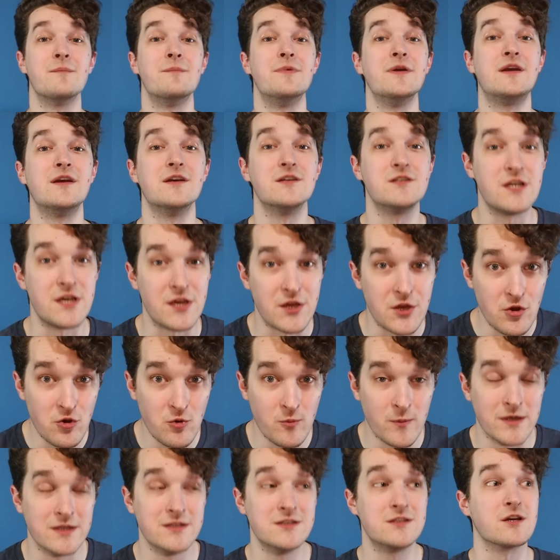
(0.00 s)
because
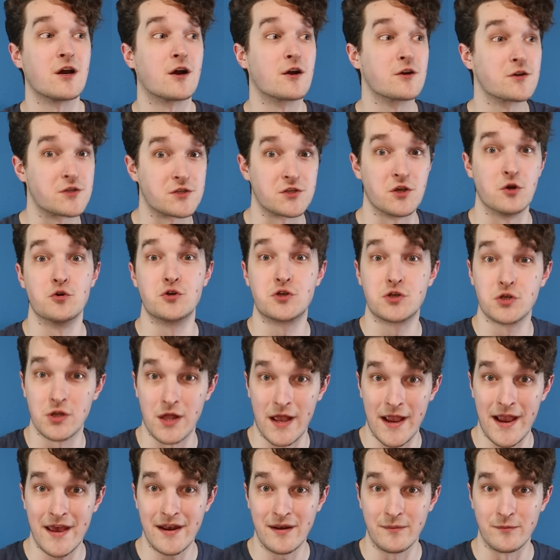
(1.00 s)
humans are
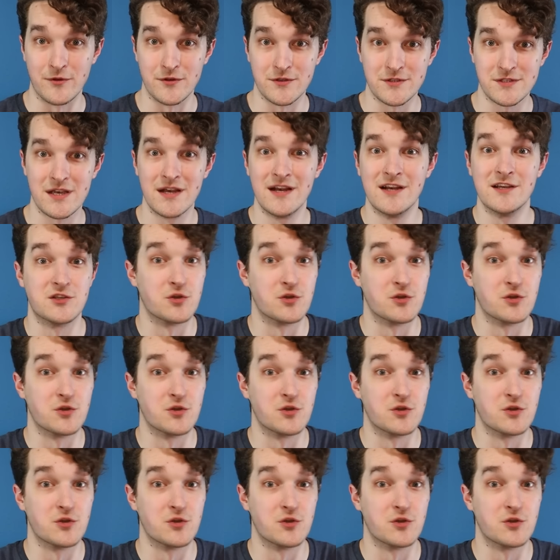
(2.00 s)
social animals.